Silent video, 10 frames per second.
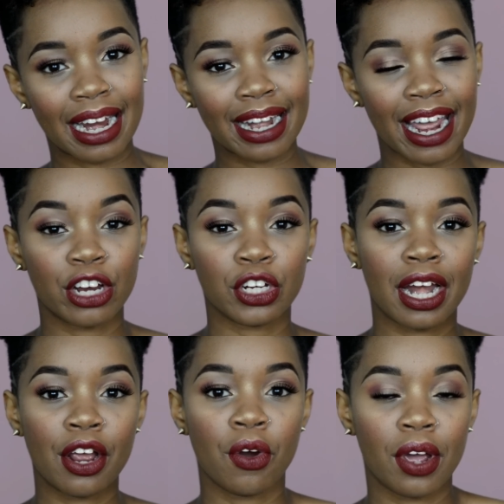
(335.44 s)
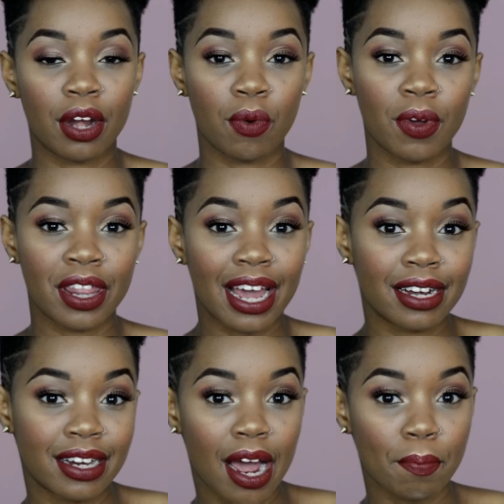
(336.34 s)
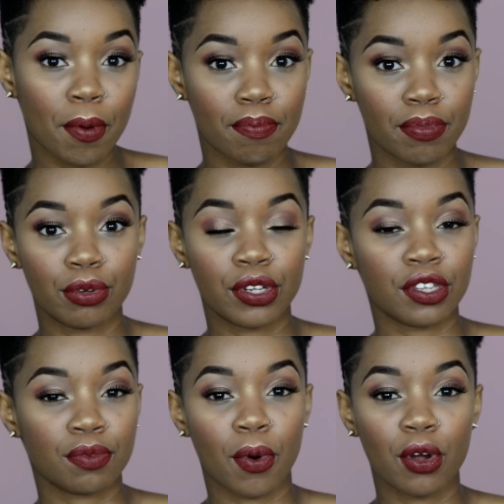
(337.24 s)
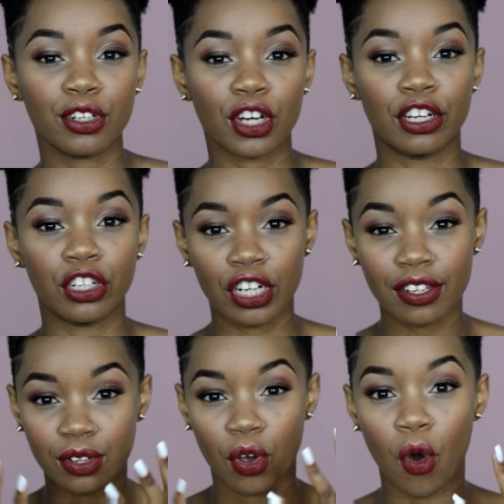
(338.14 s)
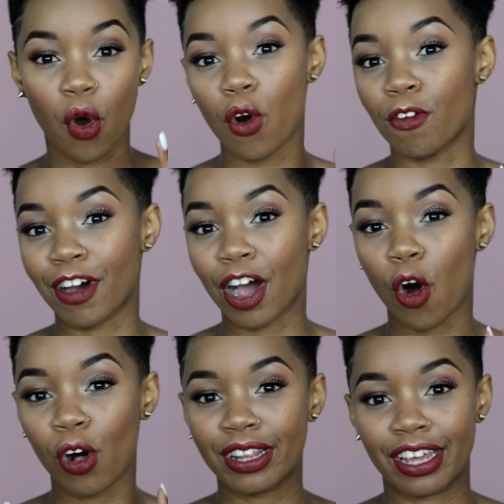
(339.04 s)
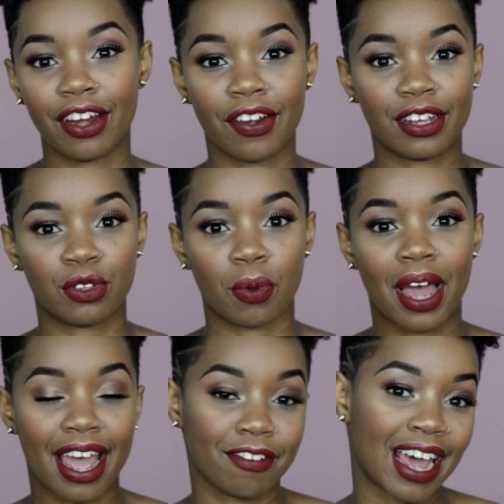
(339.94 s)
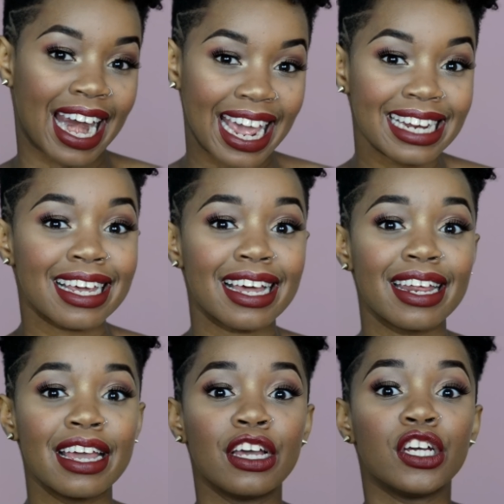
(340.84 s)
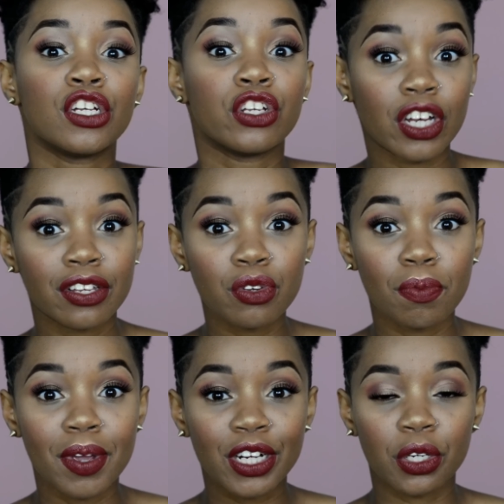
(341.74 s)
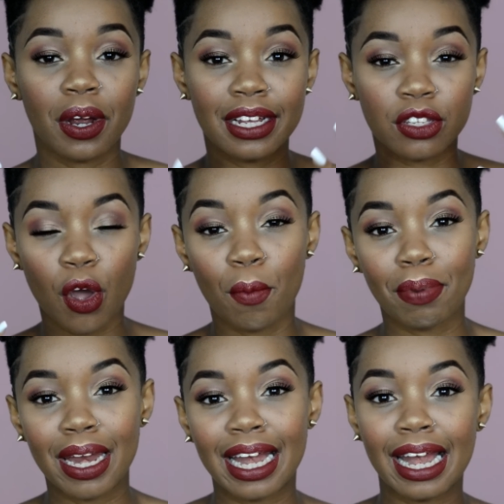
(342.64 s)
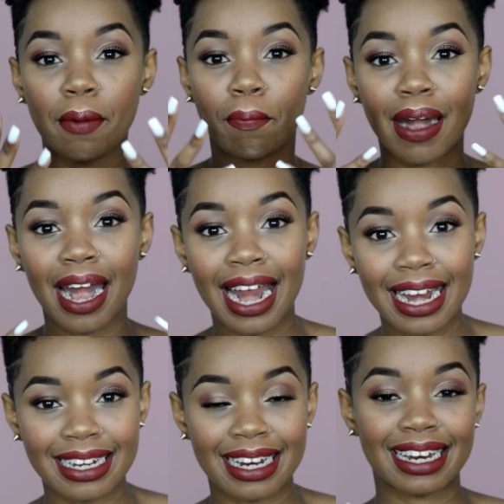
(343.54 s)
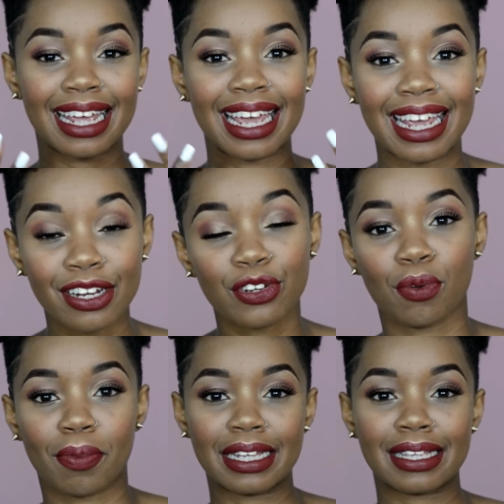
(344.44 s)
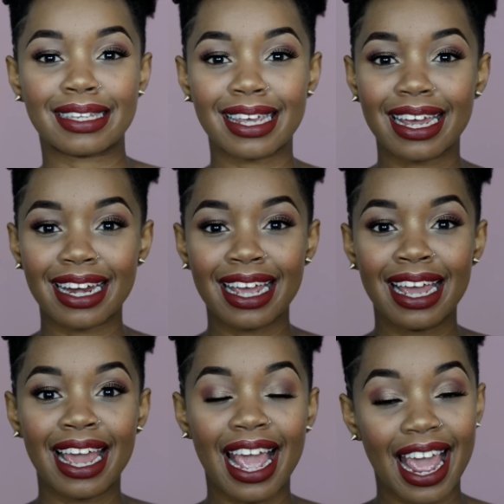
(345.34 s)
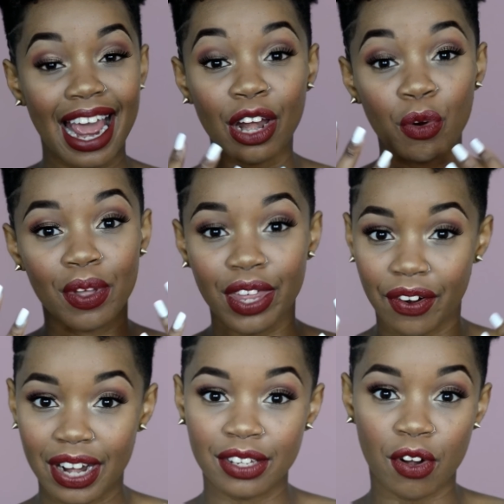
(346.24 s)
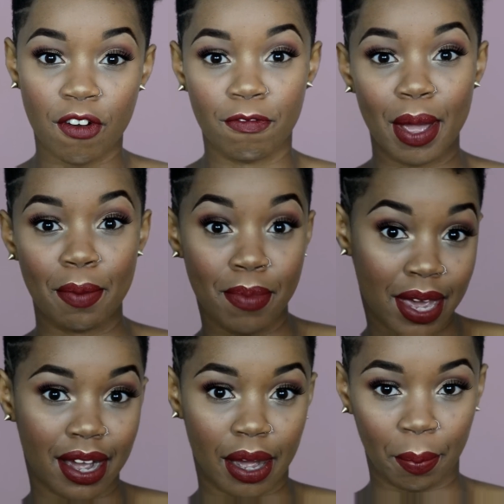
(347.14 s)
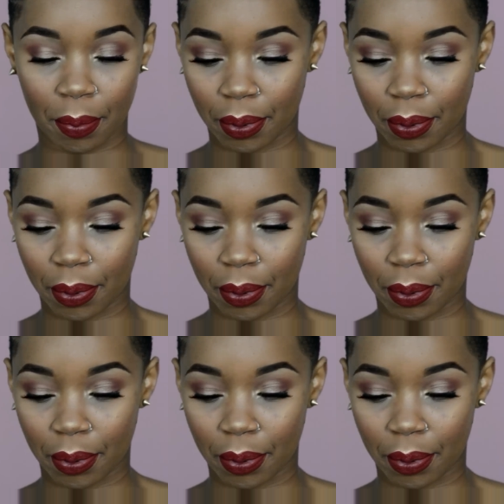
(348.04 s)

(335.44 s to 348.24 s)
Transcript: I usually go in with a damp beauty sponge and just go over all the areas where I've highlighted, just to make sure it's completely blended into my skin and with the rest of my makeup.